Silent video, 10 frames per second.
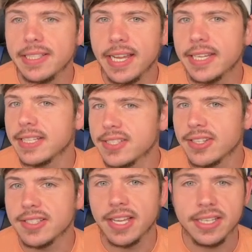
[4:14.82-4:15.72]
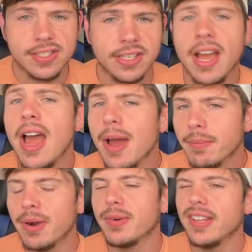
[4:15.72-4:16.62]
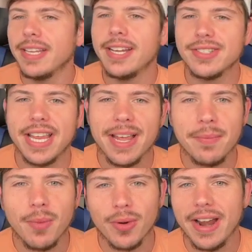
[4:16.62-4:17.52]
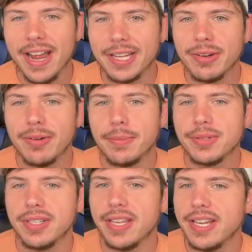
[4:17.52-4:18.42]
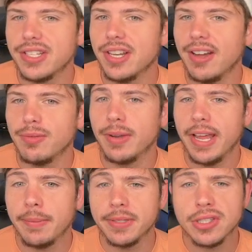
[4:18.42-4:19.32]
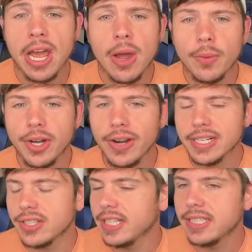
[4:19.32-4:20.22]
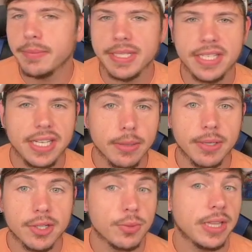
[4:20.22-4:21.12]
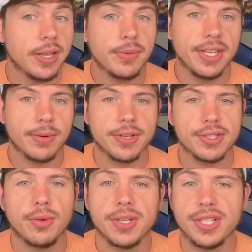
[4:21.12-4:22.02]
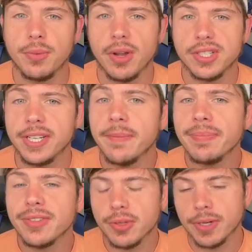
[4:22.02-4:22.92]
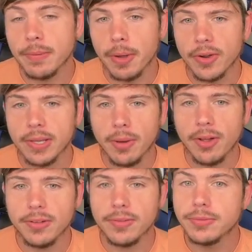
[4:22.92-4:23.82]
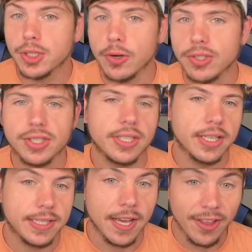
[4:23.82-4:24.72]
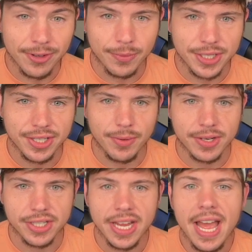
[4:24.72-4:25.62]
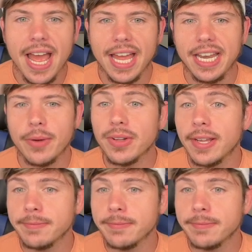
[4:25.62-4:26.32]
It's just that easy. But really, here's a more accurate representation of what happens. We don't actually need to Misty here because we led with the original Wishiwashi. So we're going to Pokeball, search, get the other Wishiwashi, and now we're like,